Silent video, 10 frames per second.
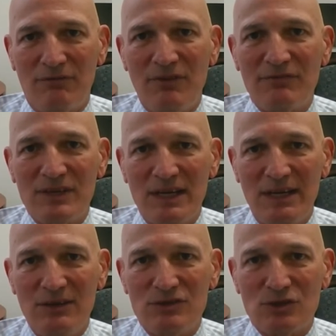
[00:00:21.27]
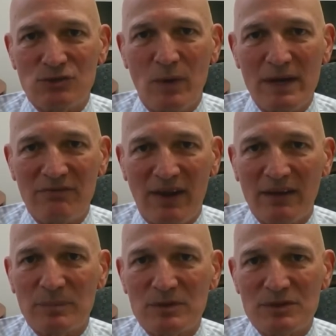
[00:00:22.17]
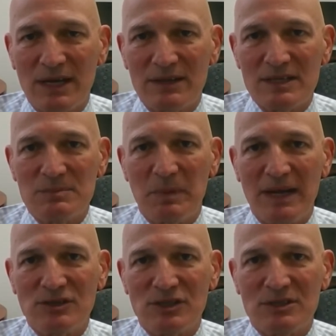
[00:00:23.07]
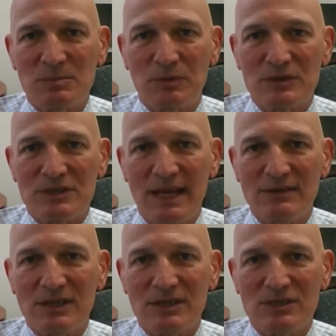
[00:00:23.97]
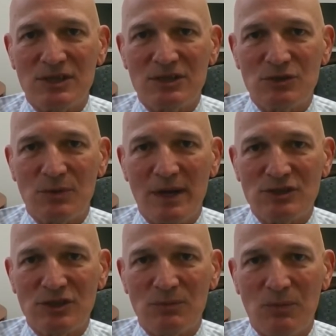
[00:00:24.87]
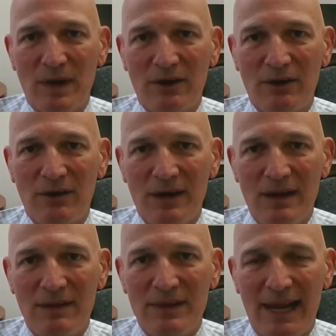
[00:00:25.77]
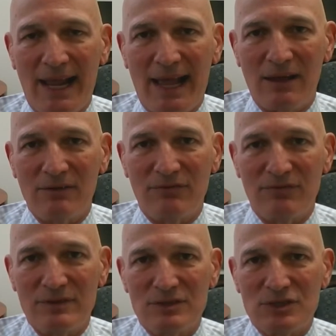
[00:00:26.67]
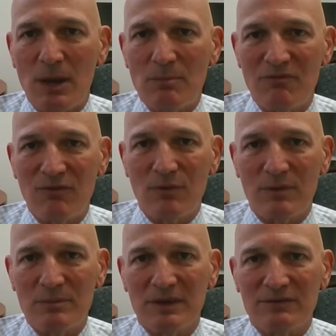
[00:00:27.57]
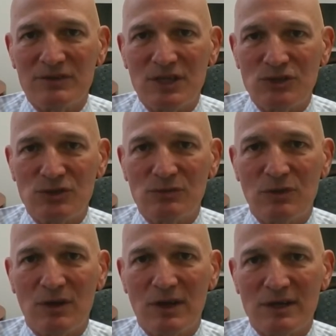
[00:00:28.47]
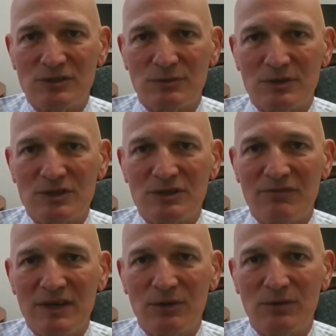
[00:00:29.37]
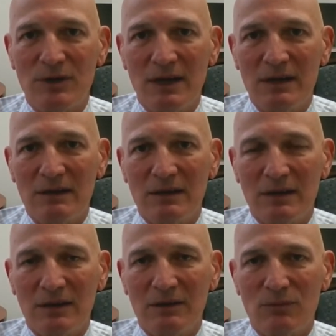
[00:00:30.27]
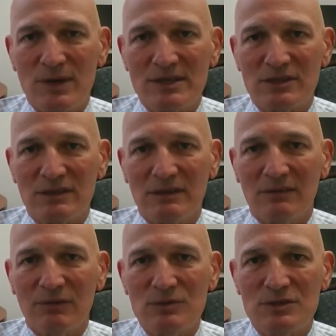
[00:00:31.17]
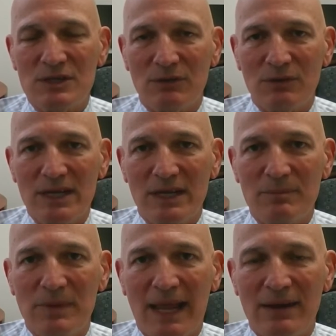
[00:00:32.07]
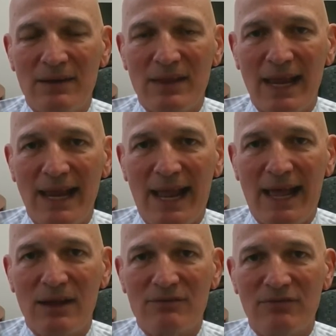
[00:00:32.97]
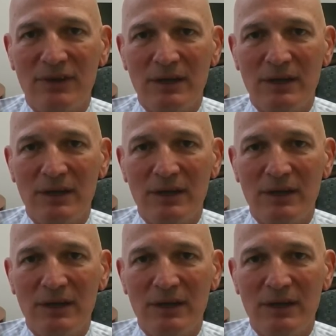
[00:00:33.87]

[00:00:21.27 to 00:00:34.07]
15 to 25% of these patients present in a situation where they have some form of tissue loss or severe risk of losing their limb, and they have